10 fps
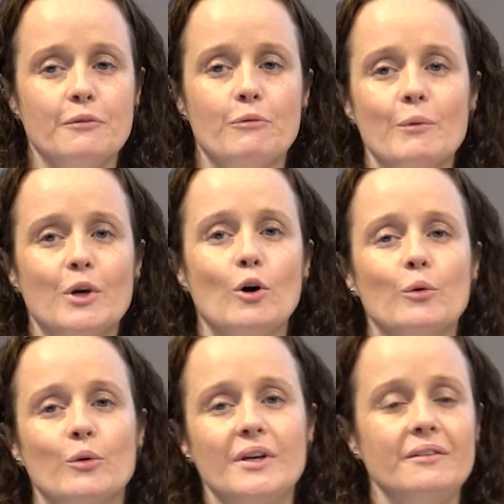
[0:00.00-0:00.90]
of what we
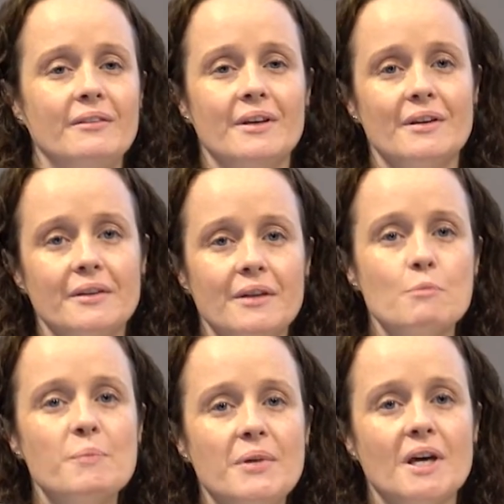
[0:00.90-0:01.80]
call in
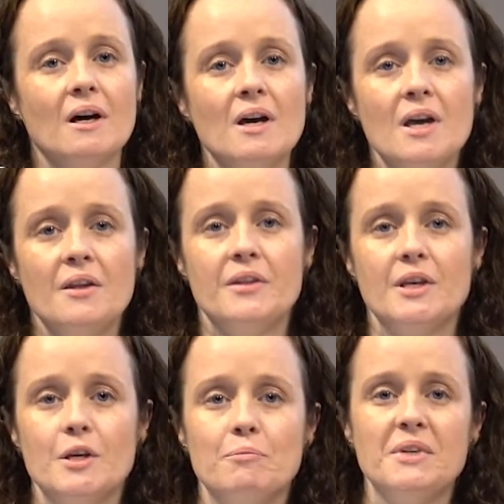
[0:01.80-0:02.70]
Namibia,
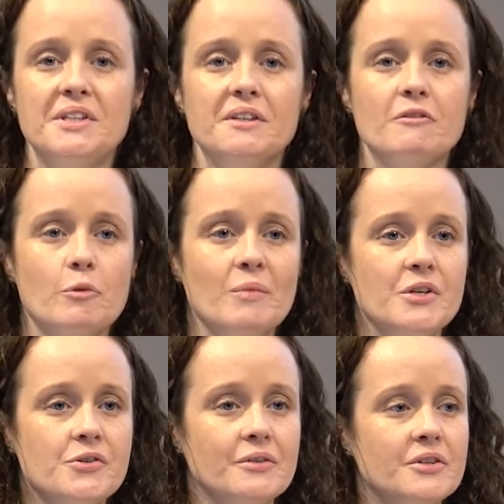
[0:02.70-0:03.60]
the Media and
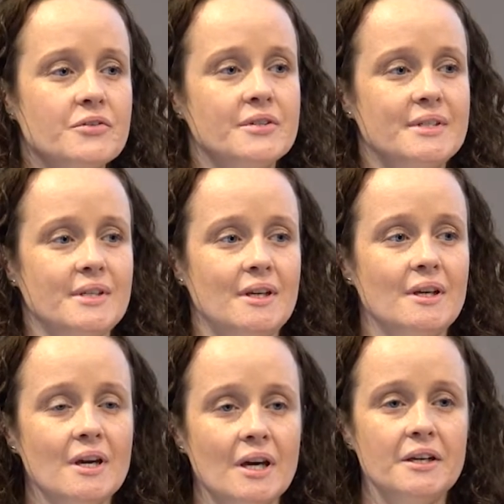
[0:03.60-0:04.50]
Information Literacy
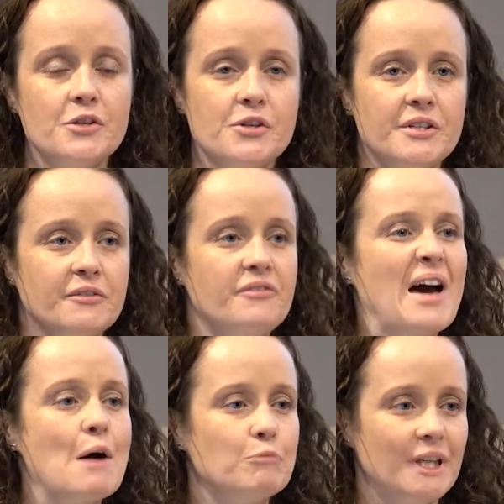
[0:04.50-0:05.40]
Initiative
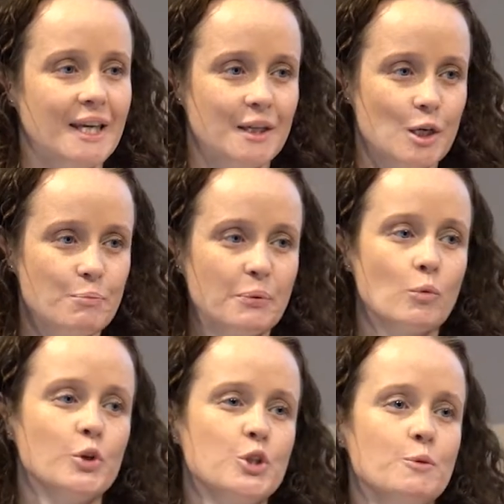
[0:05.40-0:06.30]
family. And people
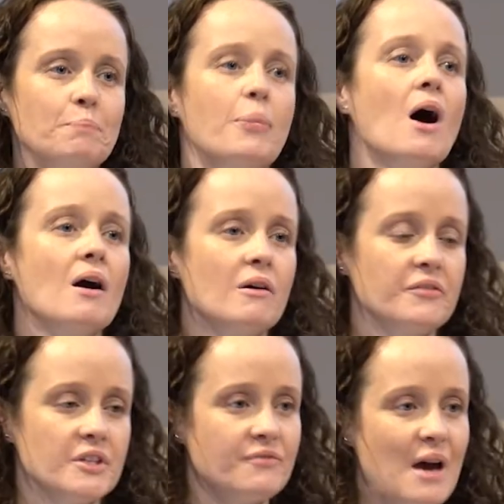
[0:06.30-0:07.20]
wanted to be part of
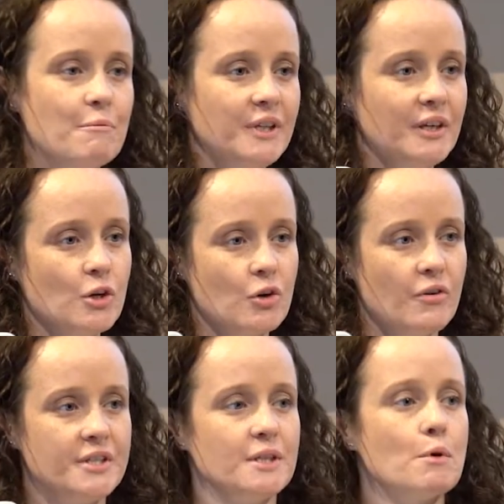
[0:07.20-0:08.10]
this family, and you
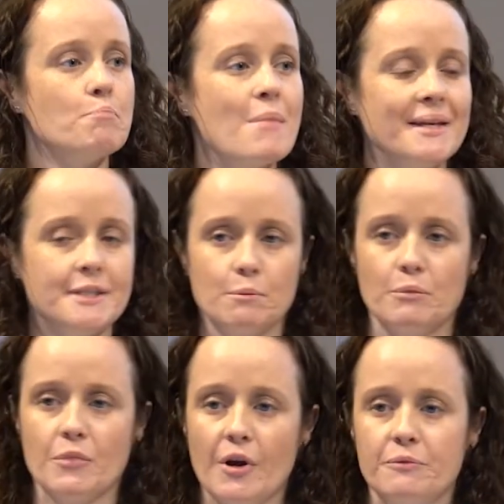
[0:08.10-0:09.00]
created a
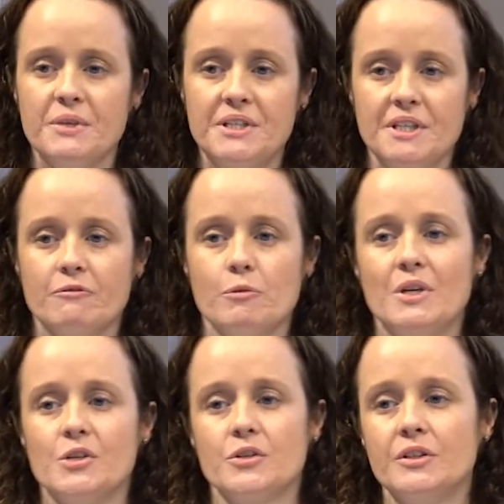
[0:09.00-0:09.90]
momentum around media and
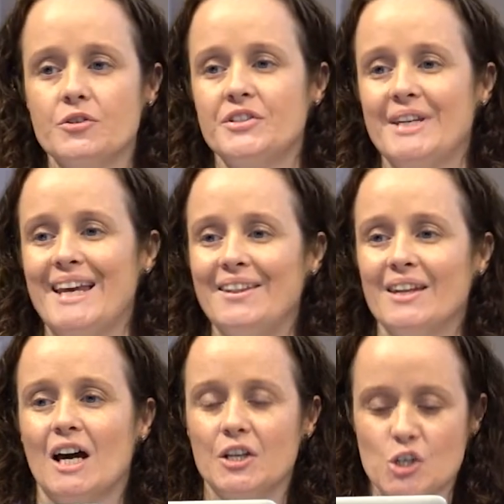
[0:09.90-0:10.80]
information literacy in the
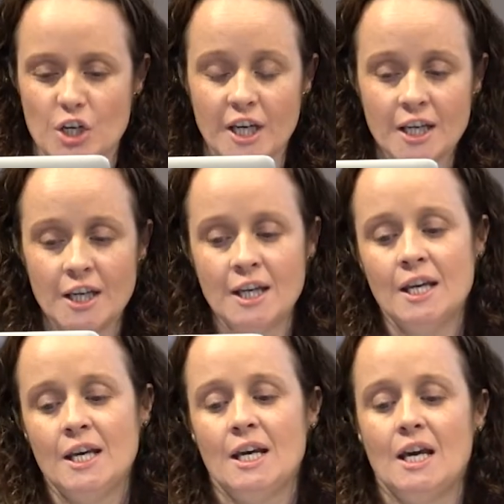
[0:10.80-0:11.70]
country.
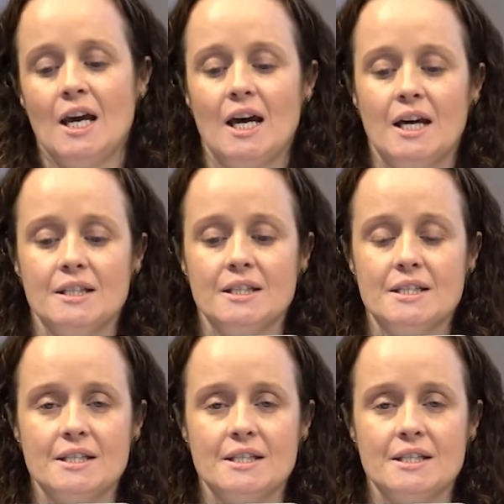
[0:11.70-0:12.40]
And